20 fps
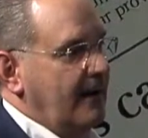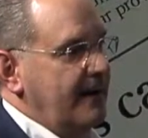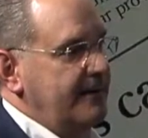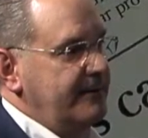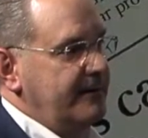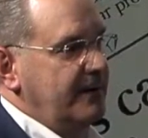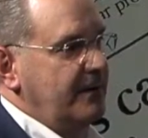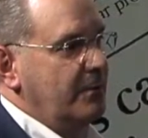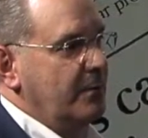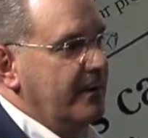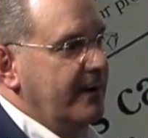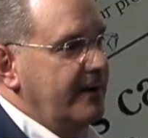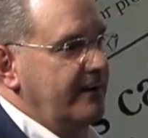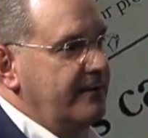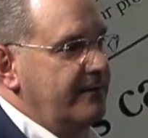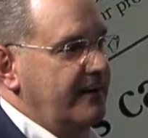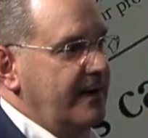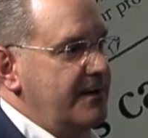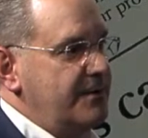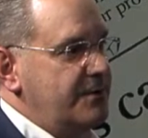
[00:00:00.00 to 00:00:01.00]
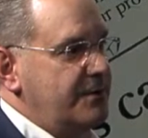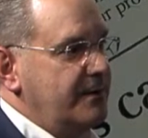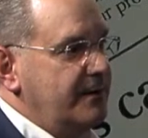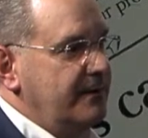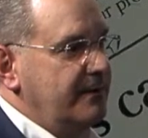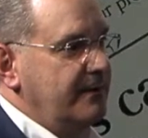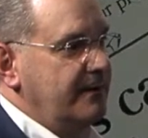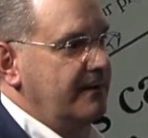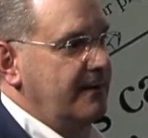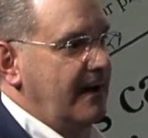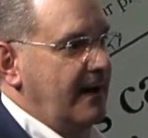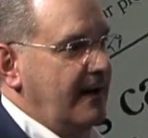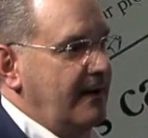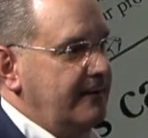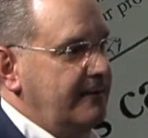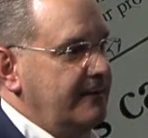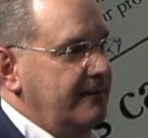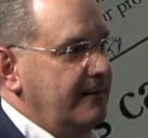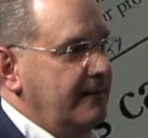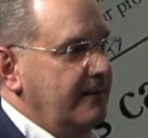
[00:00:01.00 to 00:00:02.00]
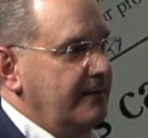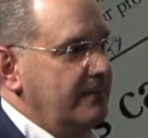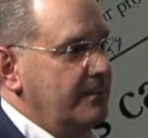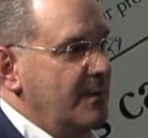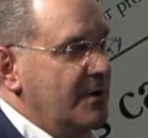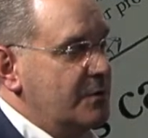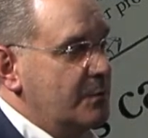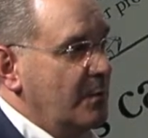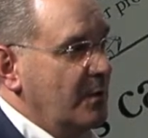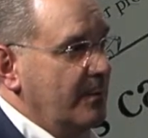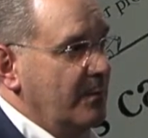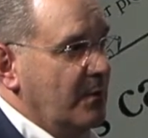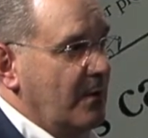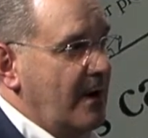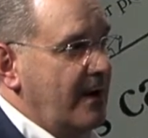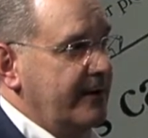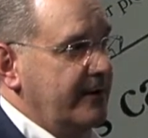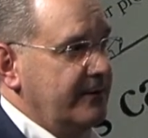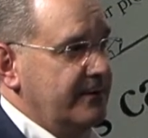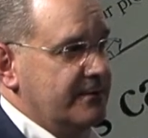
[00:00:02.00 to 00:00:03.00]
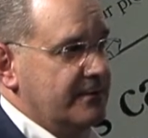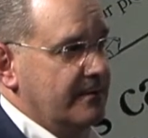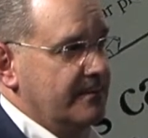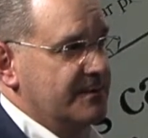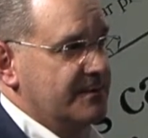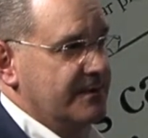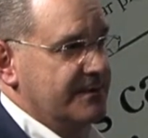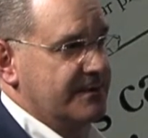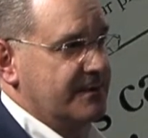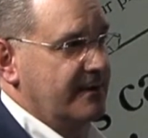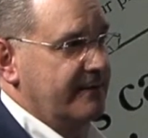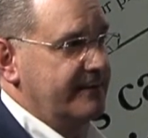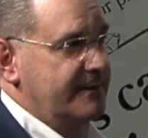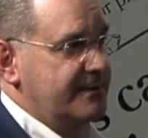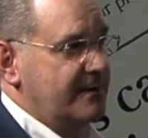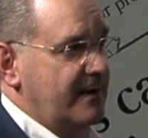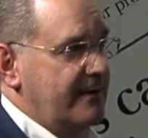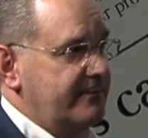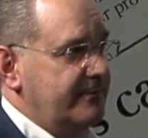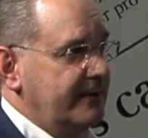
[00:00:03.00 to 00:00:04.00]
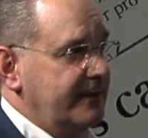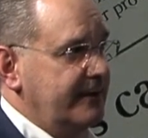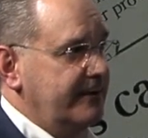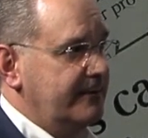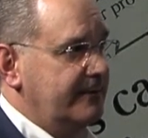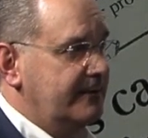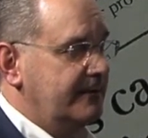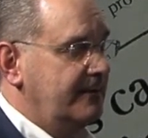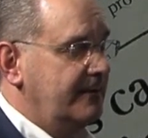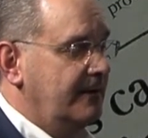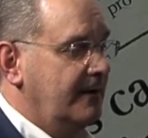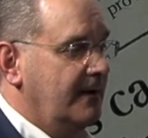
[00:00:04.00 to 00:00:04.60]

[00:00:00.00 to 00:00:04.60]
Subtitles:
I see an organization that is much more broad in terms of service offerings,